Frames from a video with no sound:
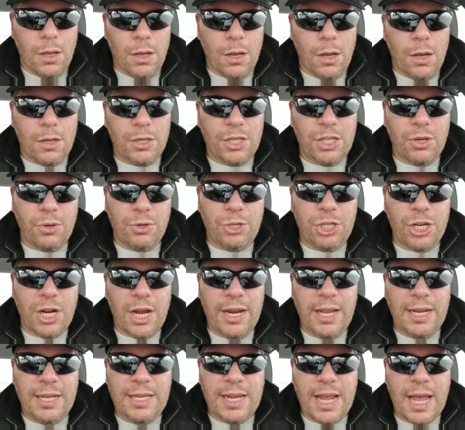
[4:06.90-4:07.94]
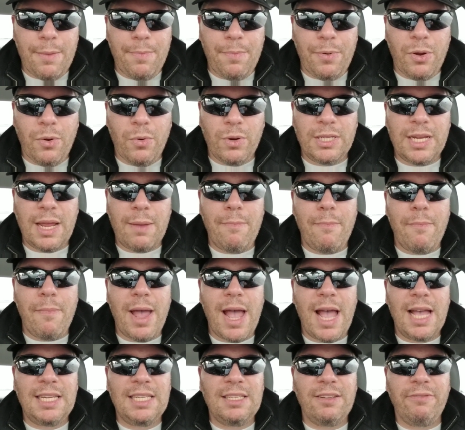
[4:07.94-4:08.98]
Also, Johnny Depp, who is a
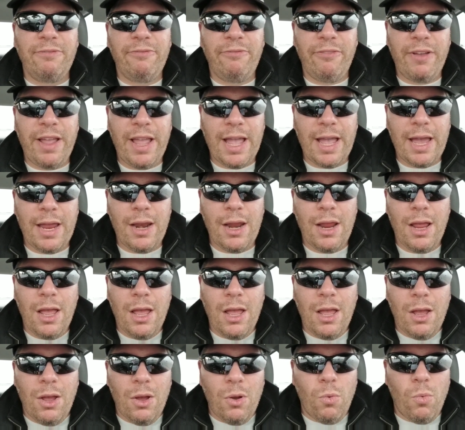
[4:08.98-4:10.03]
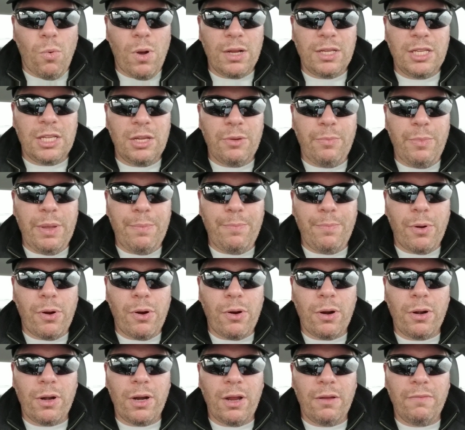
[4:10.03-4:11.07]
massive fan, wanted to be
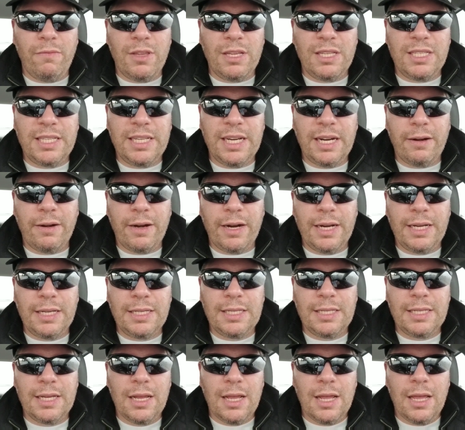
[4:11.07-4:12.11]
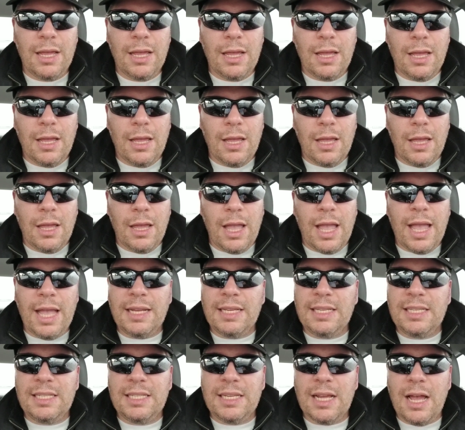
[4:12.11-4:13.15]
part of the series
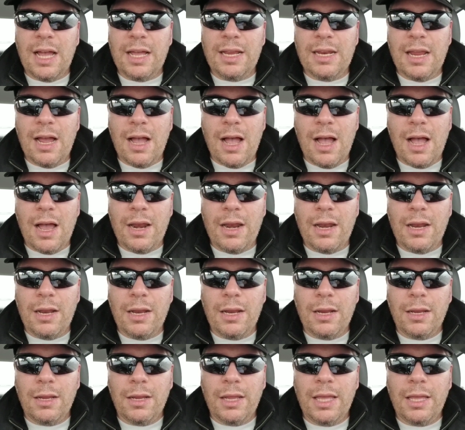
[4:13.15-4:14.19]
and signed on